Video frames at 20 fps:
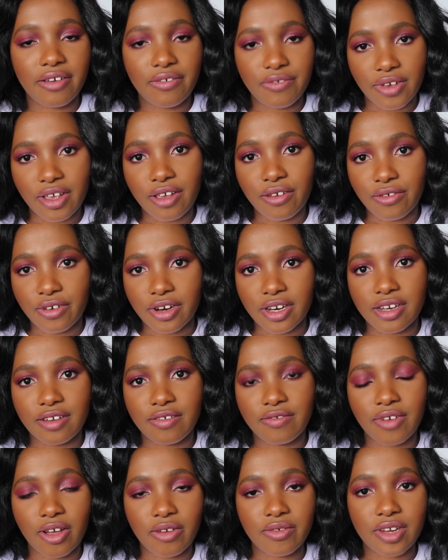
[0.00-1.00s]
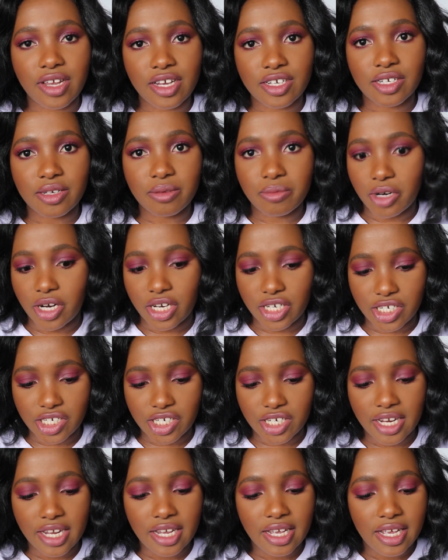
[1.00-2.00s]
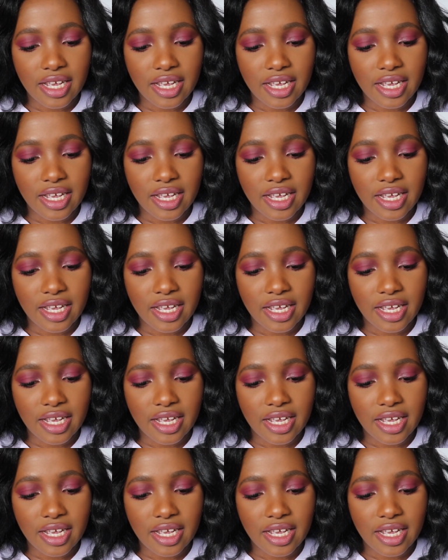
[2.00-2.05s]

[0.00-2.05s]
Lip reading: favorite foundation brush.